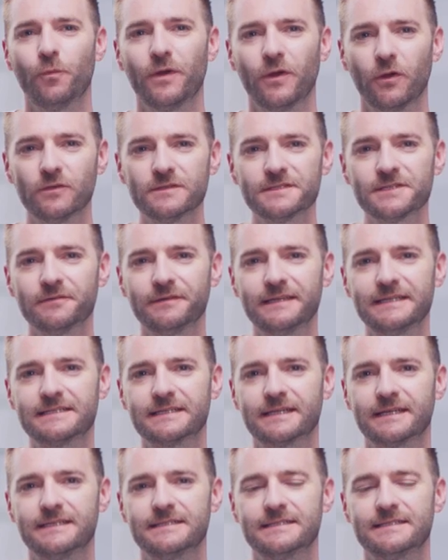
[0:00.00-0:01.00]
We also need
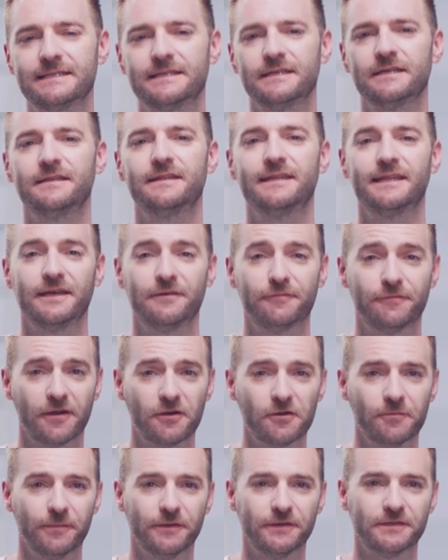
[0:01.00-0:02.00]
to consider the
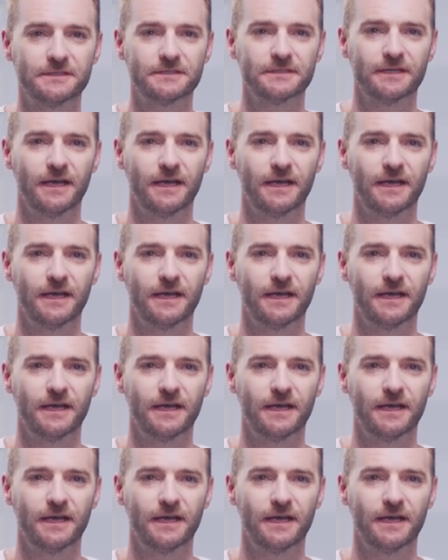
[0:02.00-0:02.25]
environment.